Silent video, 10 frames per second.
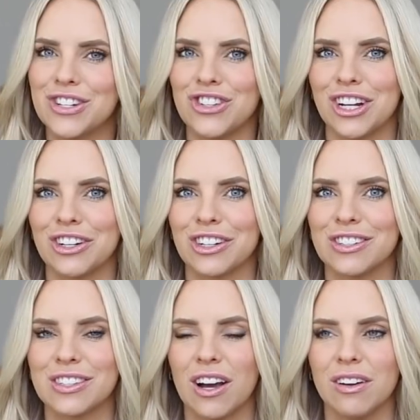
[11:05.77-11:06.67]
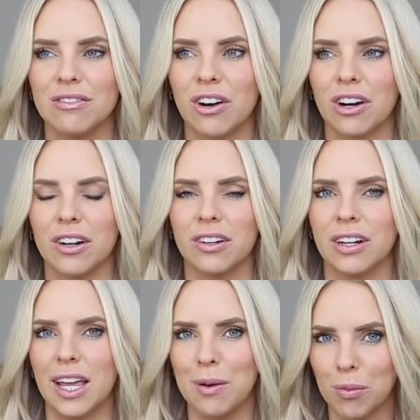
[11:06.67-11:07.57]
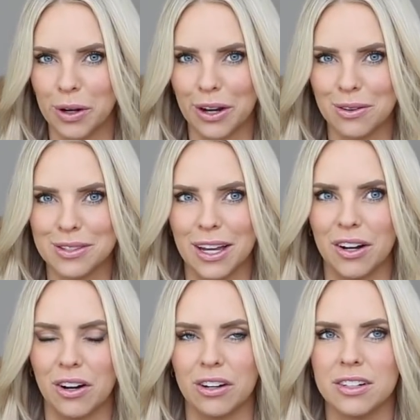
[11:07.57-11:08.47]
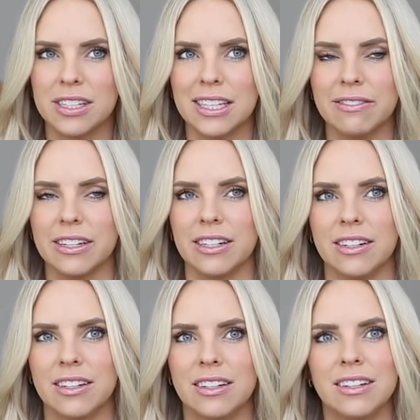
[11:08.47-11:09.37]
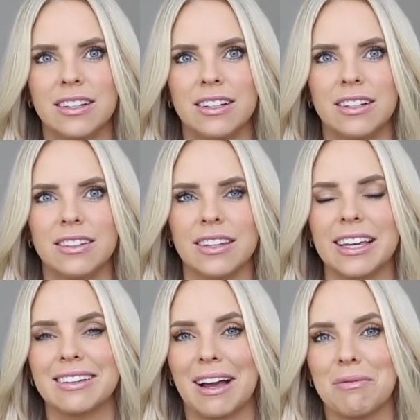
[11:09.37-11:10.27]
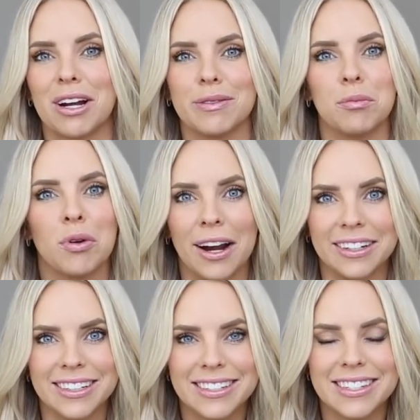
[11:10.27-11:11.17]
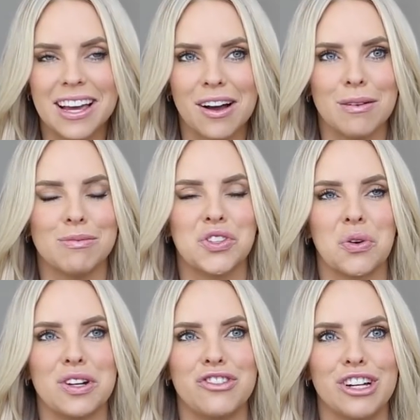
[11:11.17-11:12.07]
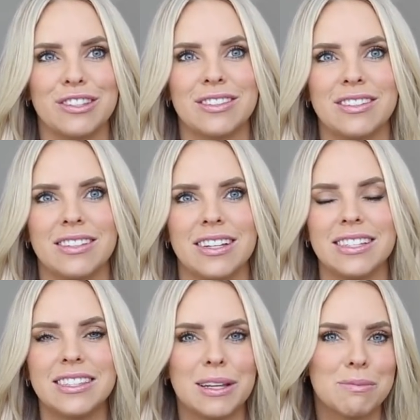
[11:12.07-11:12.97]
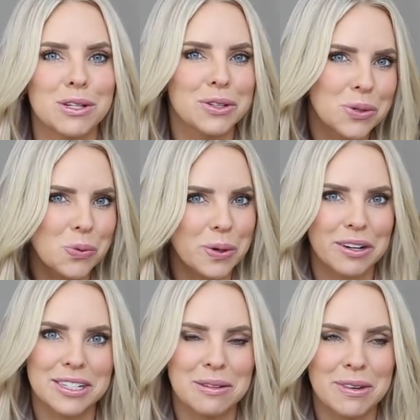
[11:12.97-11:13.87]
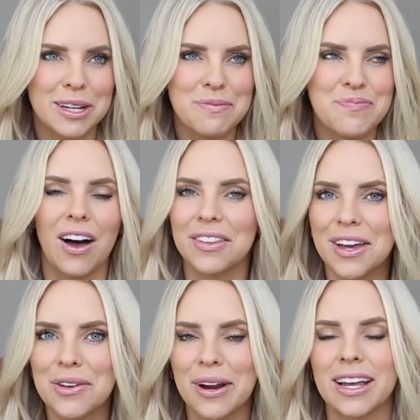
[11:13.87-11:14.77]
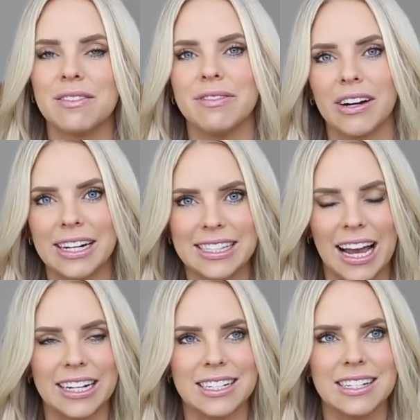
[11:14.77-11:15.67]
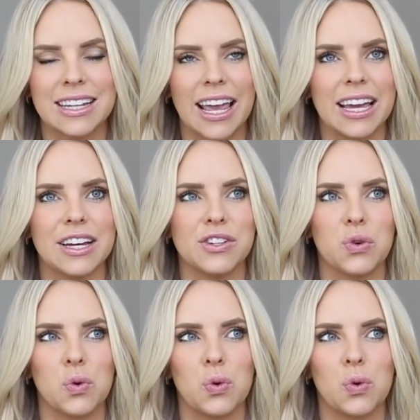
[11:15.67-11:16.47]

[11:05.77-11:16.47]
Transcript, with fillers: the genders of our embryos that aren't even like I'm not even pregnant. Um, so it just, it seems a little weird to me. On the other hand, I'm very excited and